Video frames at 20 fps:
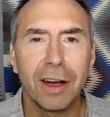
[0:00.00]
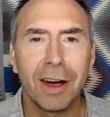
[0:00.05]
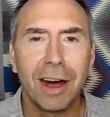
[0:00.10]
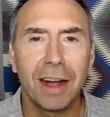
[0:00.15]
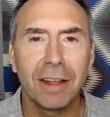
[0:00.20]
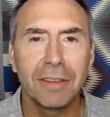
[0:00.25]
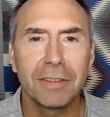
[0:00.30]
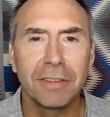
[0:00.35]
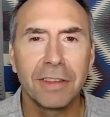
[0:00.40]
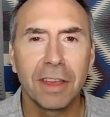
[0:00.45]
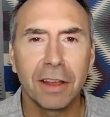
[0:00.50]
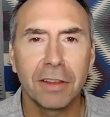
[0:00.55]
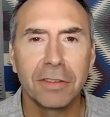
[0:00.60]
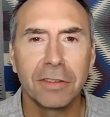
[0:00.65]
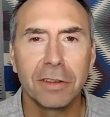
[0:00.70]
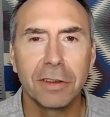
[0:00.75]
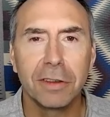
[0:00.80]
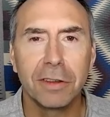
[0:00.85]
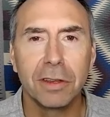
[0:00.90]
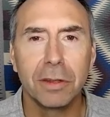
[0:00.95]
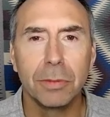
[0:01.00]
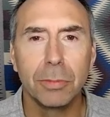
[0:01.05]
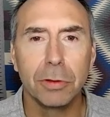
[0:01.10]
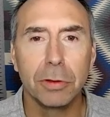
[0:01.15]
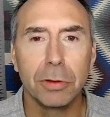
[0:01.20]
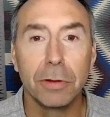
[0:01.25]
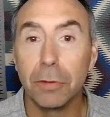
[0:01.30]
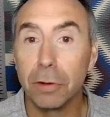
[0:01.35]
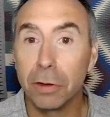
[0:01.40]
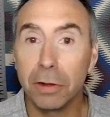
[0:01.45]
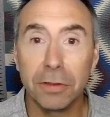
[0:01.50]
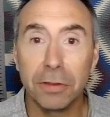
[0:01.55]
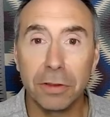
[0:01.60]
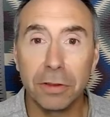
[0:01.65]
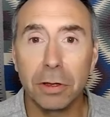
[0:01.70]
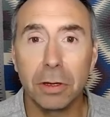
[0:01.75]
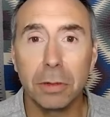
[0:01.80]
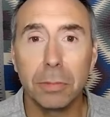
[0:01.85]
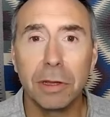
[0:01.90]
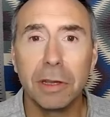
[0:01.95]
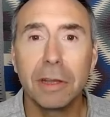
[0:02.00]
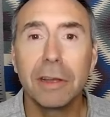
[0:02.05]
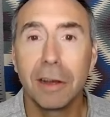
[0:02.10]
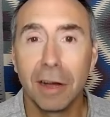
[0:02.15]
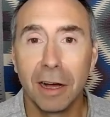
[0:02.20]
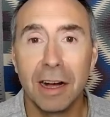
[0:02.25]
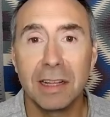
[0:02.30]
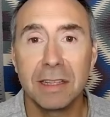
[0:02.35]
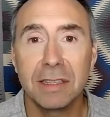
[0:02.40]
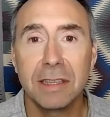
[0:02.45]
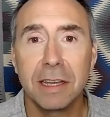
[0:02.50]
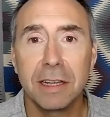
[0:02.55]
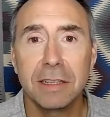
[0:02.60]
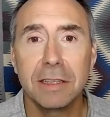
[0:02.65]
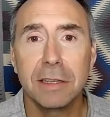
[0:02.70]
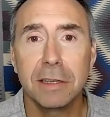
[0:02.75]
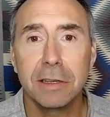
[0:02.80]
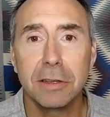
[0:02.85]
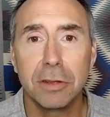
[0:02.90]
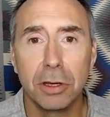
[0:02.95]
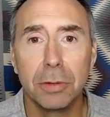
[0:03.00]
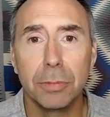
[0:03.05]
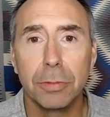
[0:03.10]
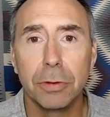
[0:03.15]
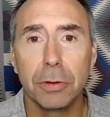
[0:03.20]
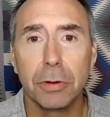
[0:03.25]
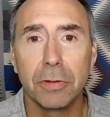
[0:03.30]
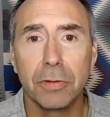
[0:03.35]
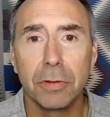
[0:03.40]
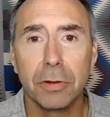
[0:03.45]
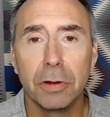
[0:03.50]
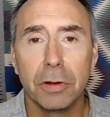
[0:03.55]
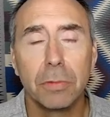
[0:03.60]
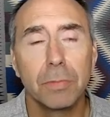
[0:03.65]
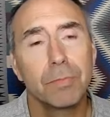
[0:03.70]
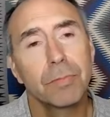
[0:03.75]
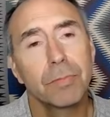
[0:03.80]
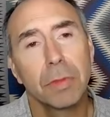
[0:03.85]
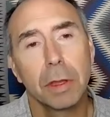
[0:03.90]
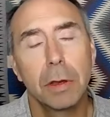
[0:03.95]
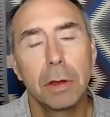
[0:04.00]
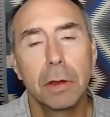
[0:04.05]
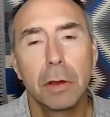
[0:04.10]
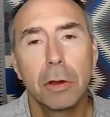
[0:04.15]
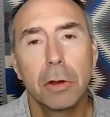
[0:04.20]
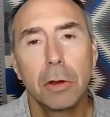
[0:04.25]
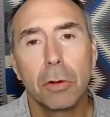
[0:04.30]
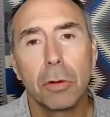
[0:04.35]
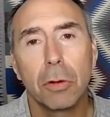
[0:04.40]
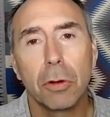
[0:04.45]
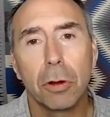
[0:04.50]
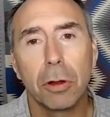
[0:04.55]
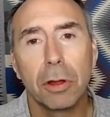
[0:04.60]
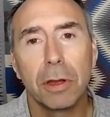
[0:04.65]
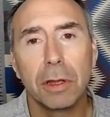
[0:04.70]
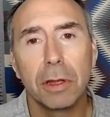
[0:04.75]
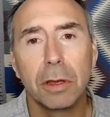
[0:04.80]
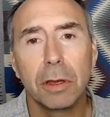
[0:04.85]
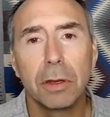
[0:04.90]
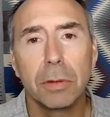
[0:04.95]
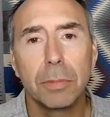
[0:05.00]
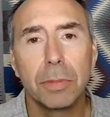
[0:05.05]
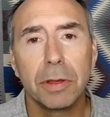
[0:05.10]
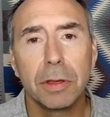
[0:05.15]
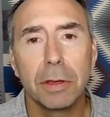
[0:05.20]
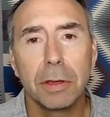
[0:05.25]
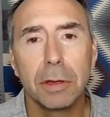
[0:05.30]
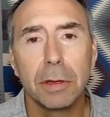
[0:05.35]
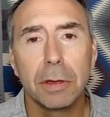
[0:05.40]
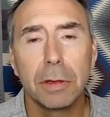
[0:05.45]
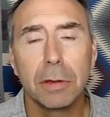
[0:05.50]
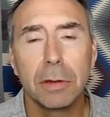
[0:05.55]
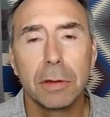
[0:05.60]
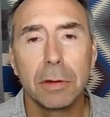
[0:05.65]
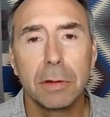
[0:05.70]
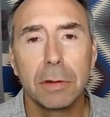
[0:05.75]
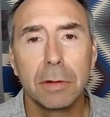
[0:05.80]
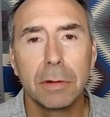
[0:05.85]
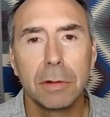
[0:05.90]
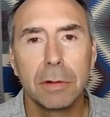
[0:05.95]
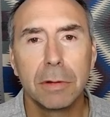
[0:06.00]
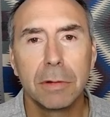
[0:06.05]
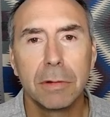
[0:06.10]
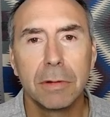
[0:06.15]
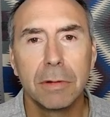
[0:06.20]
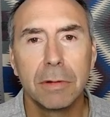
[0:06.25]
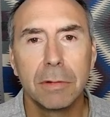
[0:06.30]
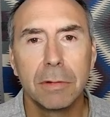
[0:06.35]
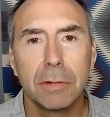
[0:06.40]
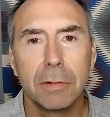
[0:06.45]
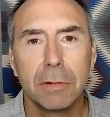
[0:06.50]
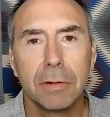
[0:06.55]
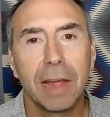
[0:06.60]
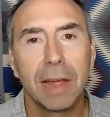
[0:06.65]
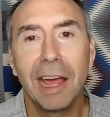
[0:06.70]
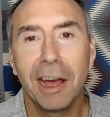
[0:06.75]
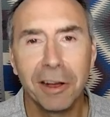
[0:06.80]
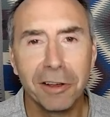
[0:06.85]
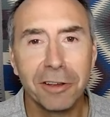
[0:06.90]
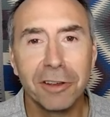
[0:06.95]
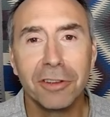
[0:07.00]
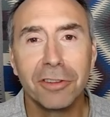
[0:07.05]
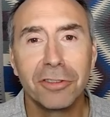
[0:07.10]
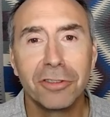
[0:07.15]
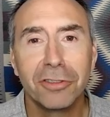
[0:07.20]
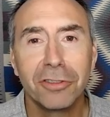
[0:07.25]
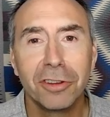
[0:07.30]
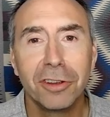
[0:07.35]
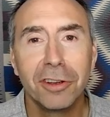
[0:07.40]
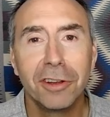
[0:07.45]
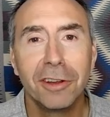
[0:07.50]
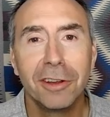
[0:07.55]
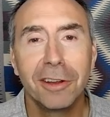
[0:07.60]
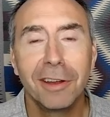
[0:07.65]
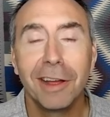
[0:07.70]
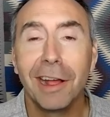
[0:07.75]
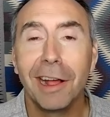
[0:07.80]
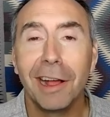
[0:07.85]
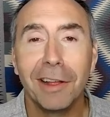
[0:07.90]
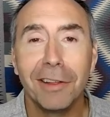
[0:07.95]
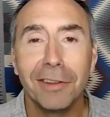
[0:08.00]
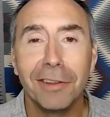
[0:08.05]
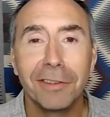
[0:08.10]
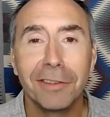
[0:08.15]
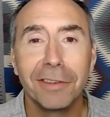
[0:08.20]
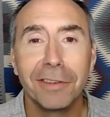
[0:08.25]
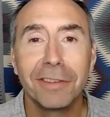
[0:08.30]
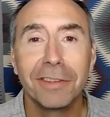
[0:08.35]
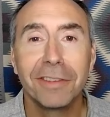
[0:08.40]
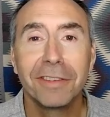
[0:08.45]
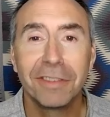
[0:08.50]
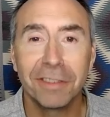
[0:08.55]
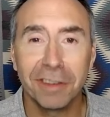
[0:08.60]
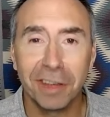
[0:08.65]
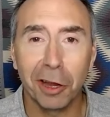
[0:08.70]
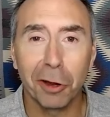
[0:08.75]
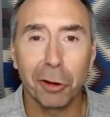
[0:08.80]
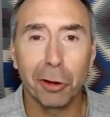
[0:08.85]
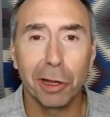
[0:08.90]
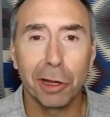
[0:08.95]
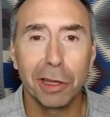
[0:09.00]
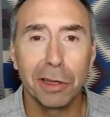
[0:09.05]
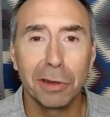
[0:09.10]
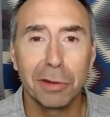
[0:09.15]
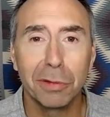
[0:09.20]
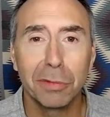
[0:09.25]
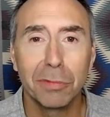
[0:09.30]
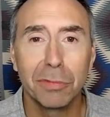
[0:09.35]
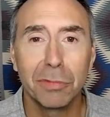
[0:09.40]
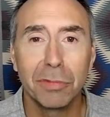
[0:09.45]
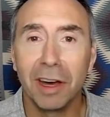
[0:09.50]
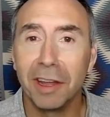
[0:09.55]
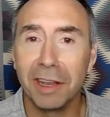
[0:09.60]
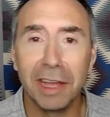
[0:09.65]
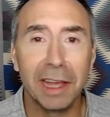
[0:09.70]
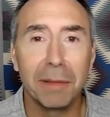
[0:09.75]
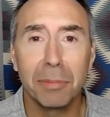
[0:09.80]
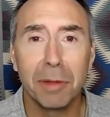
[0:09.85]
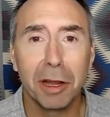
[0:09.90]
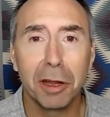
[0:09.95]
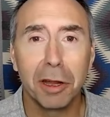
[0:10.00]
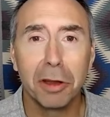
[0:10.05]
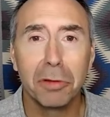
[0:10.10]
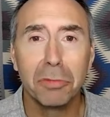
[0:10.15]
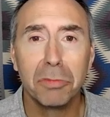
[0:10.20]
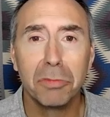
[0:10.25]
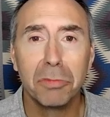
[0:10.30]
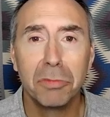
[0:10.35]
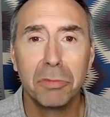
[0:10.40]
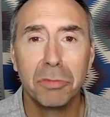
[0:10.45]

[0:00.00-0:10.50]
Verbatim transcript: hot, sexy, and beautiful, because it could be hot, sexy, and beautiful, or it could be hellish and scary, a nightmare.